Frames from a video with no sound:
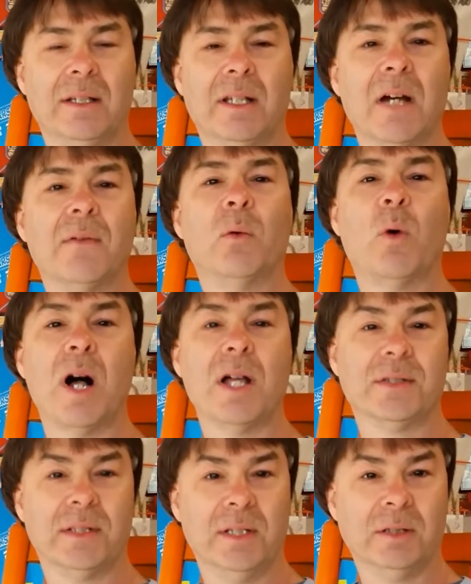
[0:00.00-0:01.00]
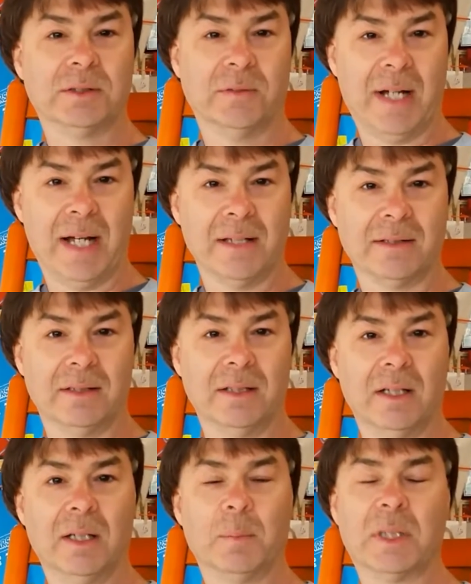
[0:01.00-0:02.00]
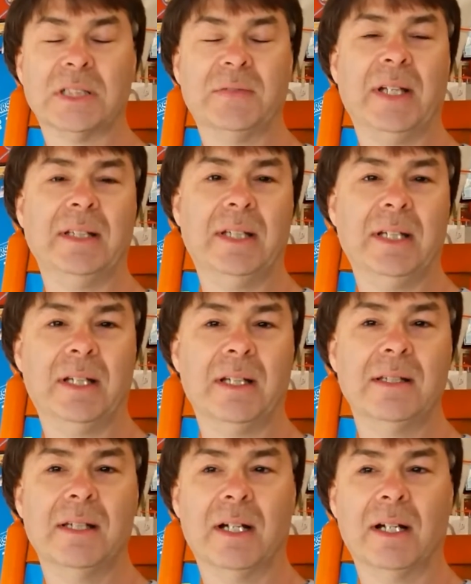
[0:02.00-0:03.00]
never watched the Dukes of Hazzard, because if they did,